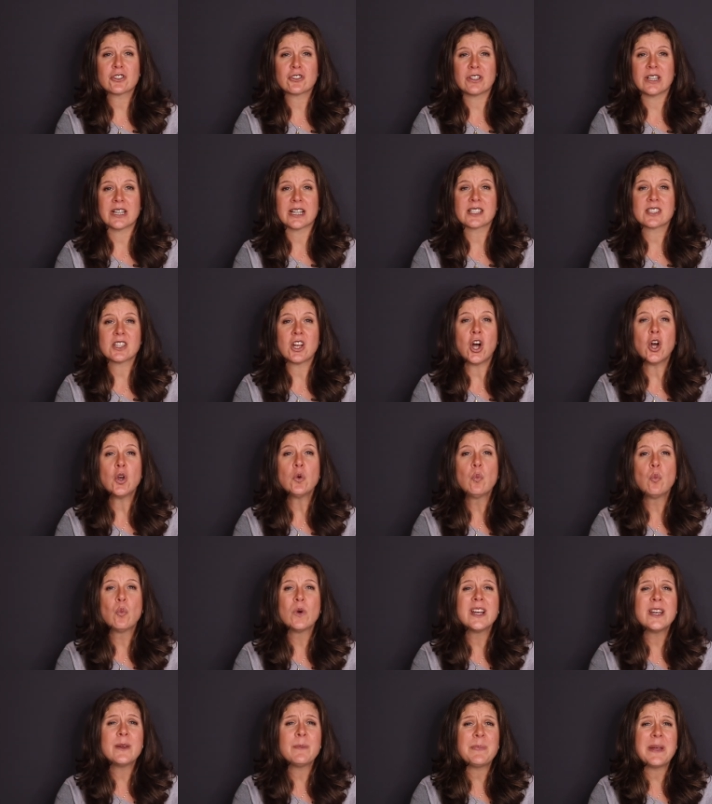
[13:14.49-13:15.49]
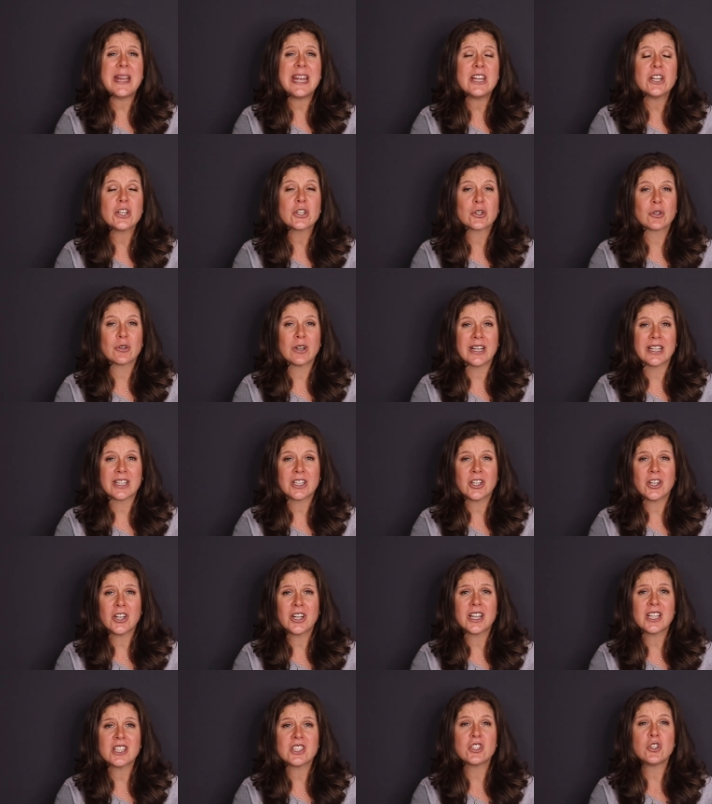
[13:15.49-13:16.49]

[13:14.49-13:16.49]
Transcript: tricks on when to pay your credit card